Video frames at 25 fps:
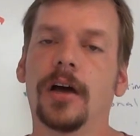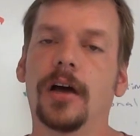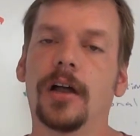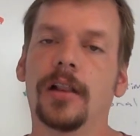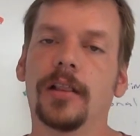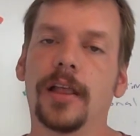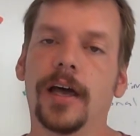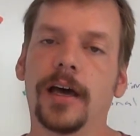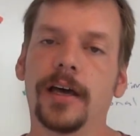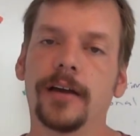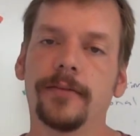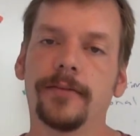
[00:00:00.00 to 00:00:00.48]
A
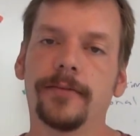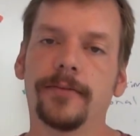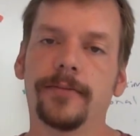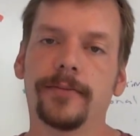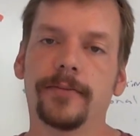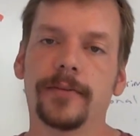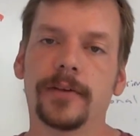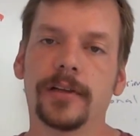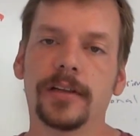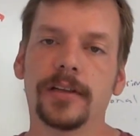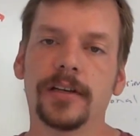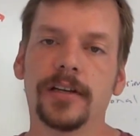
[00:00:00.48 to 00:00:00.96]
lot of
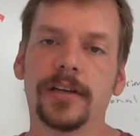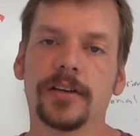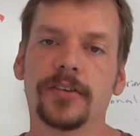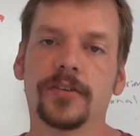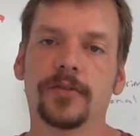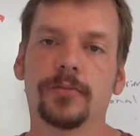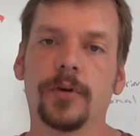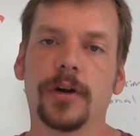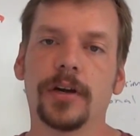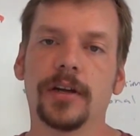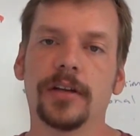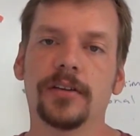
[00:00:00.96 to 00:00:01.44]

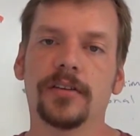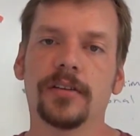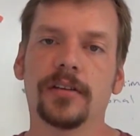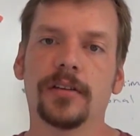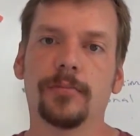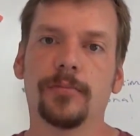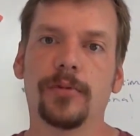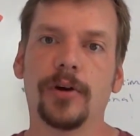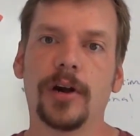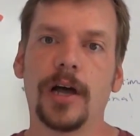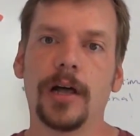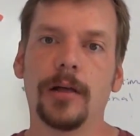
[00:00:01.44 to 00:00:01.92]
clinics run into
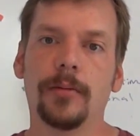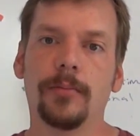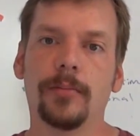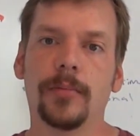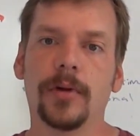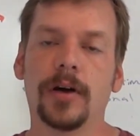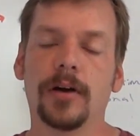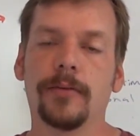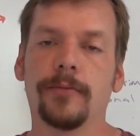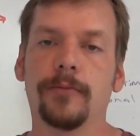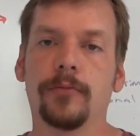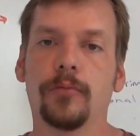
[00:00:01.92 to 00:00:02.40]
the
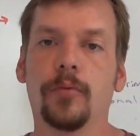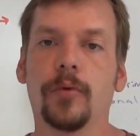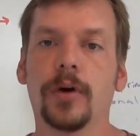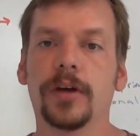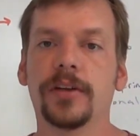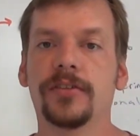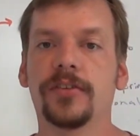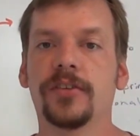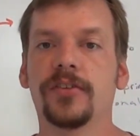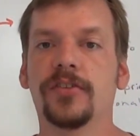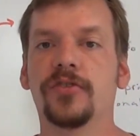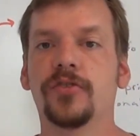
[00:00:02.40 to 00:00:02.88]
problem of
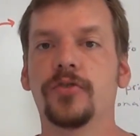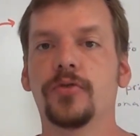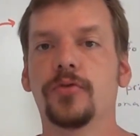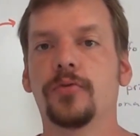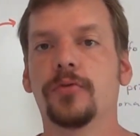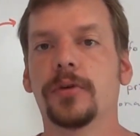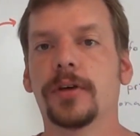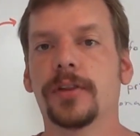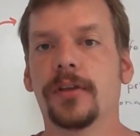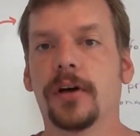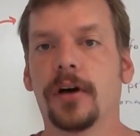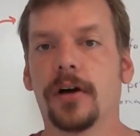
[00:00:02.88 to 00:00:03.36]
what to do
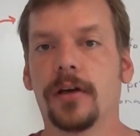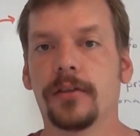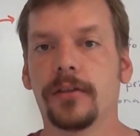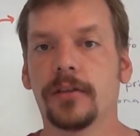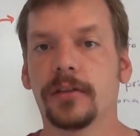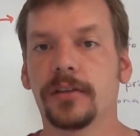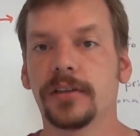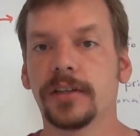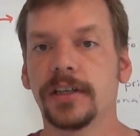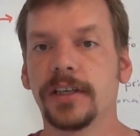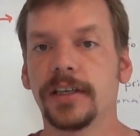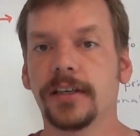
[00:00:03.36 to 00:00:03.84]
with all the
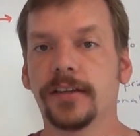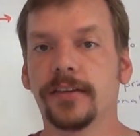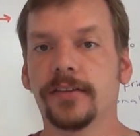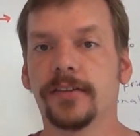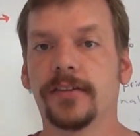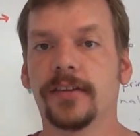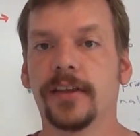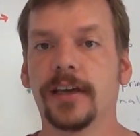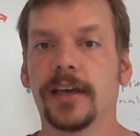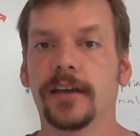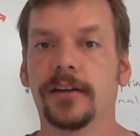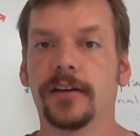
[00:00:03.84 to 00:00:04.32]

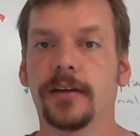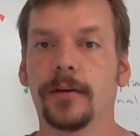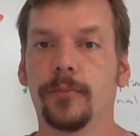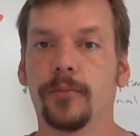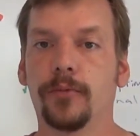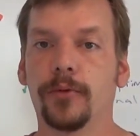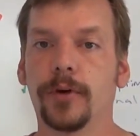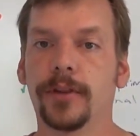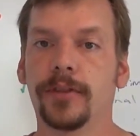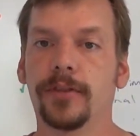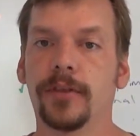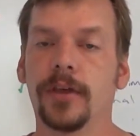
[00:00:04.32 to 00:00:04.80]
leads. They end
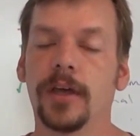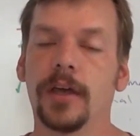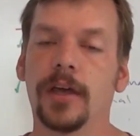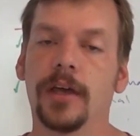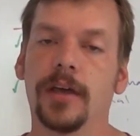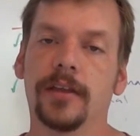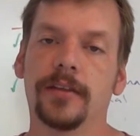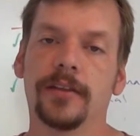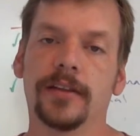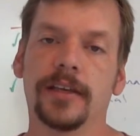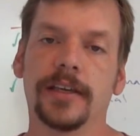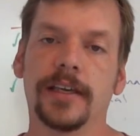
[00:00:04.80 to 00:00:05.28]
up with,
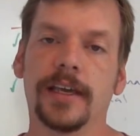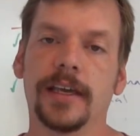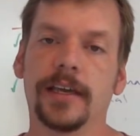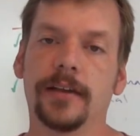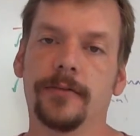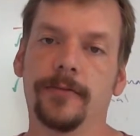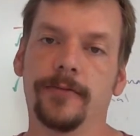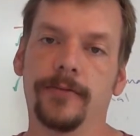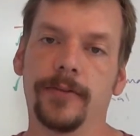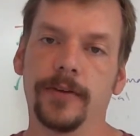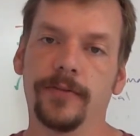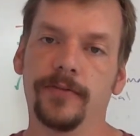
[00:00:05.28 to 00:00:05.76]
they
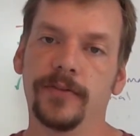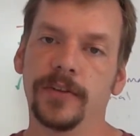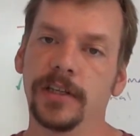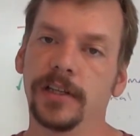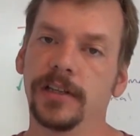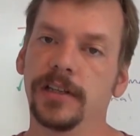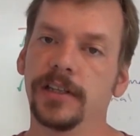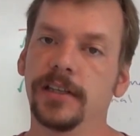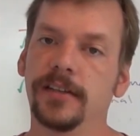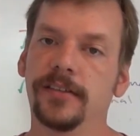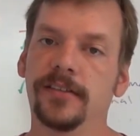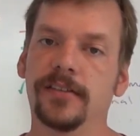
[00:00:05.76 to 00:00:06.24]
gain 50
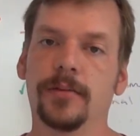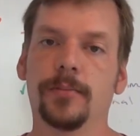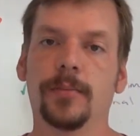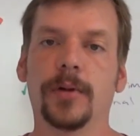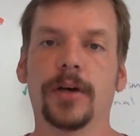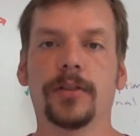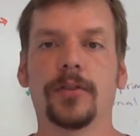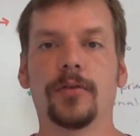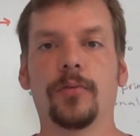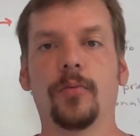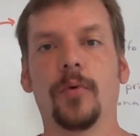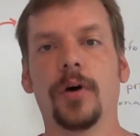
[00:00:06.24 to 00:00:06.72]
leads in
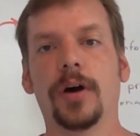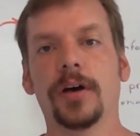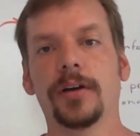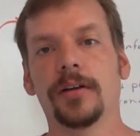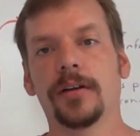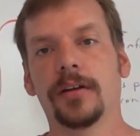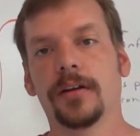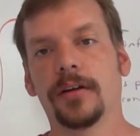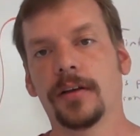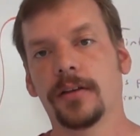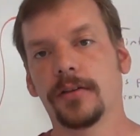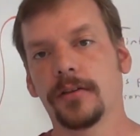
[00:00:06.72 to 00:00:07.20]
month
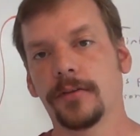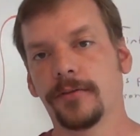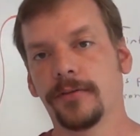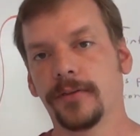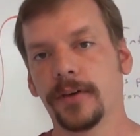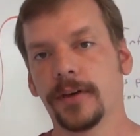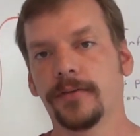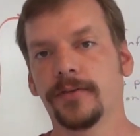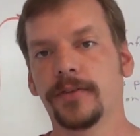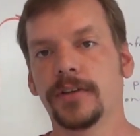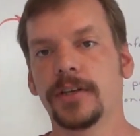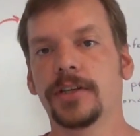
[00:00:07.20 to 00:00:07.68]
1, another
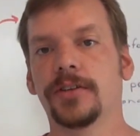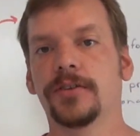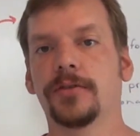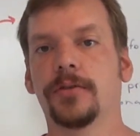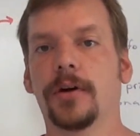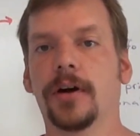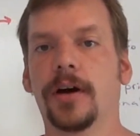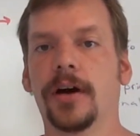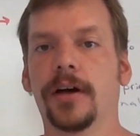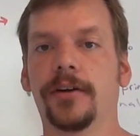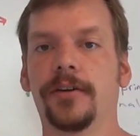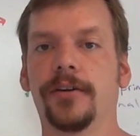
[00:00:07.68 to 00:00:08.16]
50 to
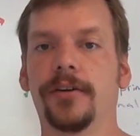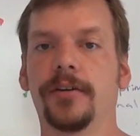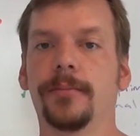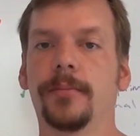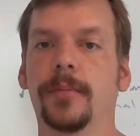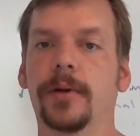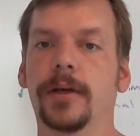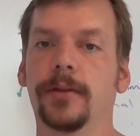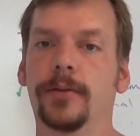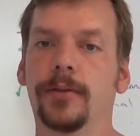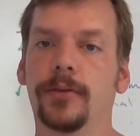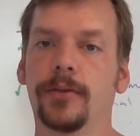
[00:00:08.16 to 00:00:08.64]
100 in
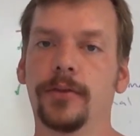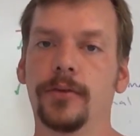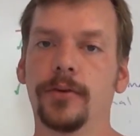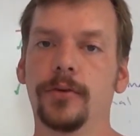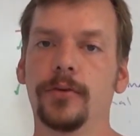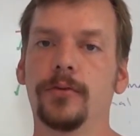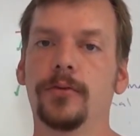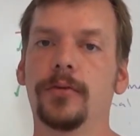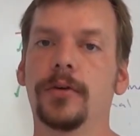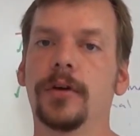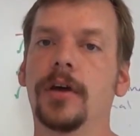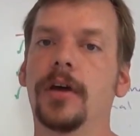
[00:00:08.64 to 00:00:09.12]
month
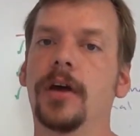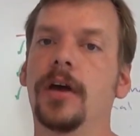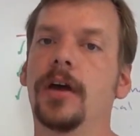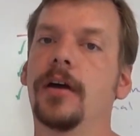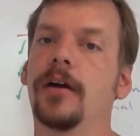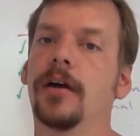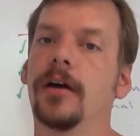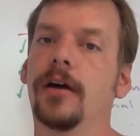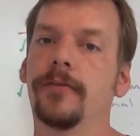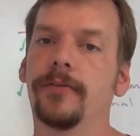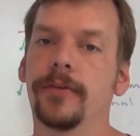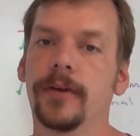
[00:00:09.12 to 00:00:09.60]
2,
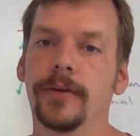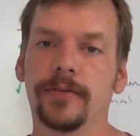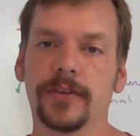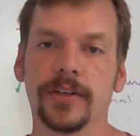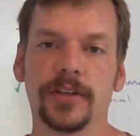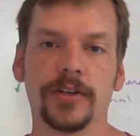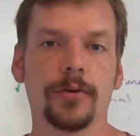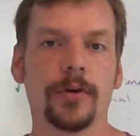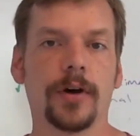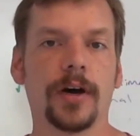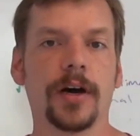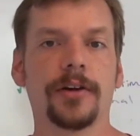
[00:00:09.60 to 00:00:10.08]

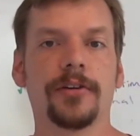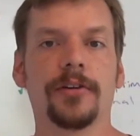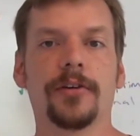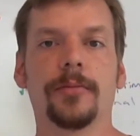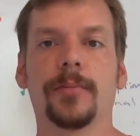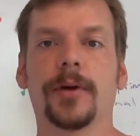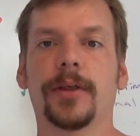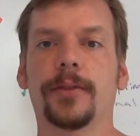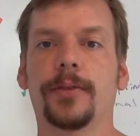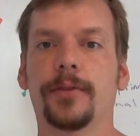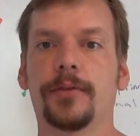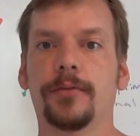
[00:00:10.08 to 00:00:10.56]
50 to 100
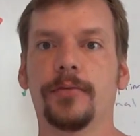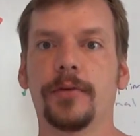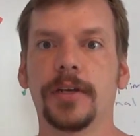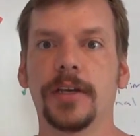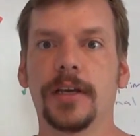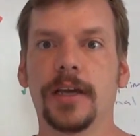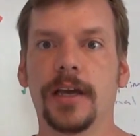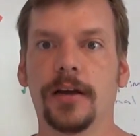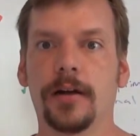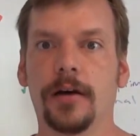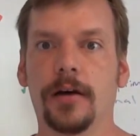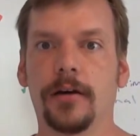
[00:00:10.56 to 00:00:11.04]
in month
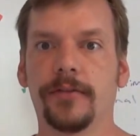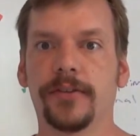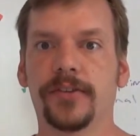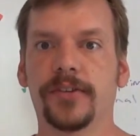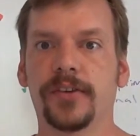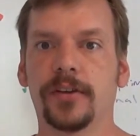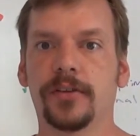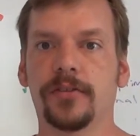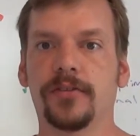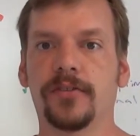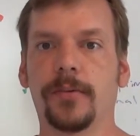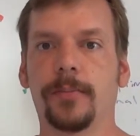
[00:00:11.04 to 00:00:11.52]
3, and all of a
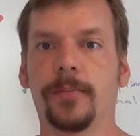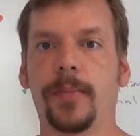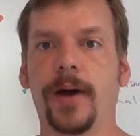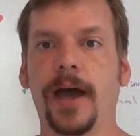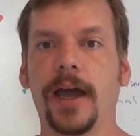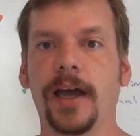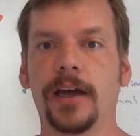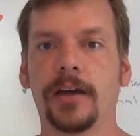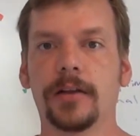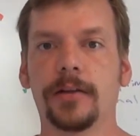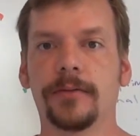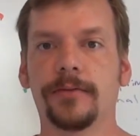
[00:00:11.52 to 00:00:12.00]
sudden there's a
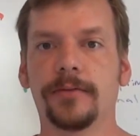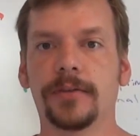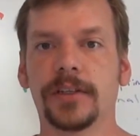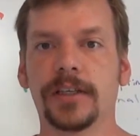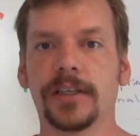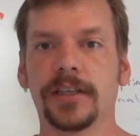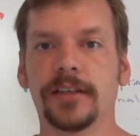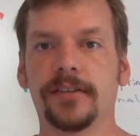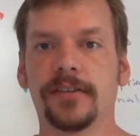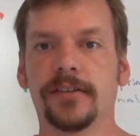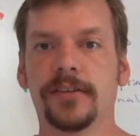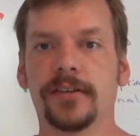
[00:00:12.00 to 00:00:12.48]
pile of
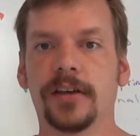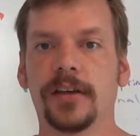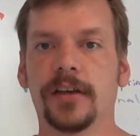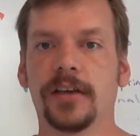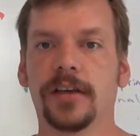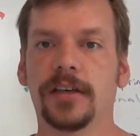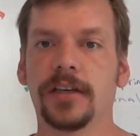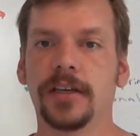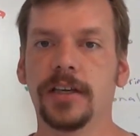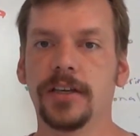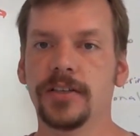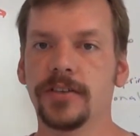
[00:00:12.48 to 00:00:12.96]
leads.
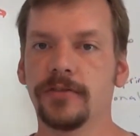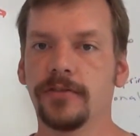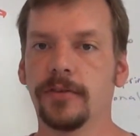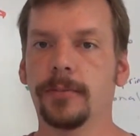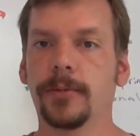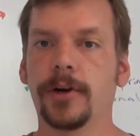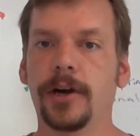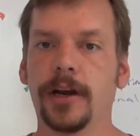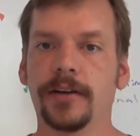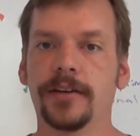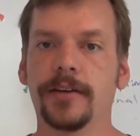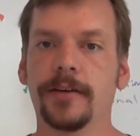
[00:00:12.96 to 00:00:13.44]
Each of
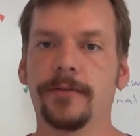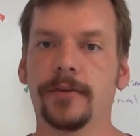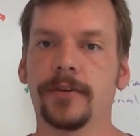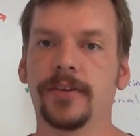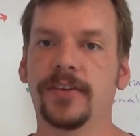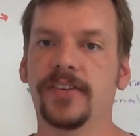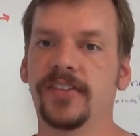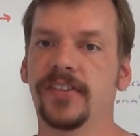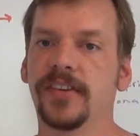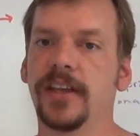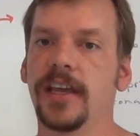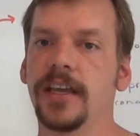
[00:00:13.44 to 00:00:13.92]
them are at
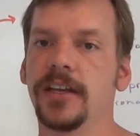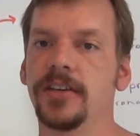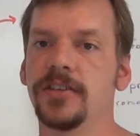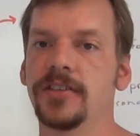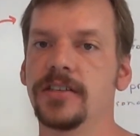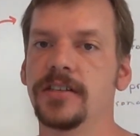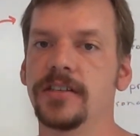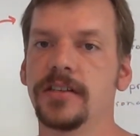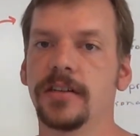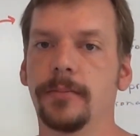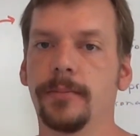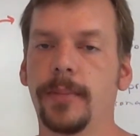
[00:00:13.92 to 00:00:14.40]
different
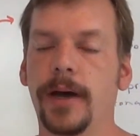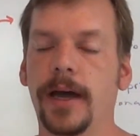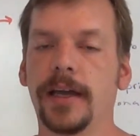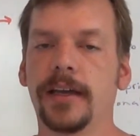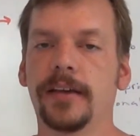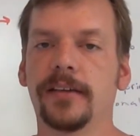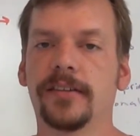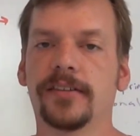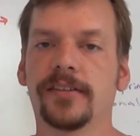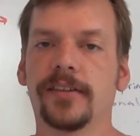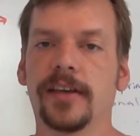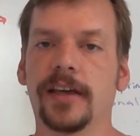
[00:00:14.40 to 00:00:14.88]
stages in the
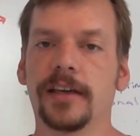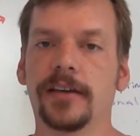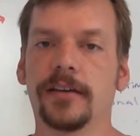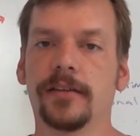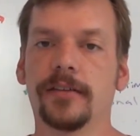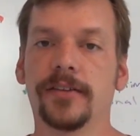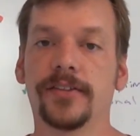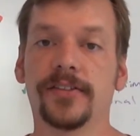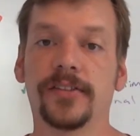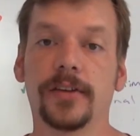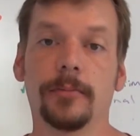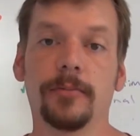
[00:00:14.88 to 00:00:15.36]
buying
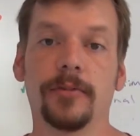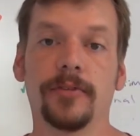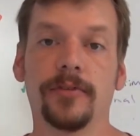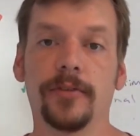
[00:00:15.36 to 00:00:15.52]
cycle. Some of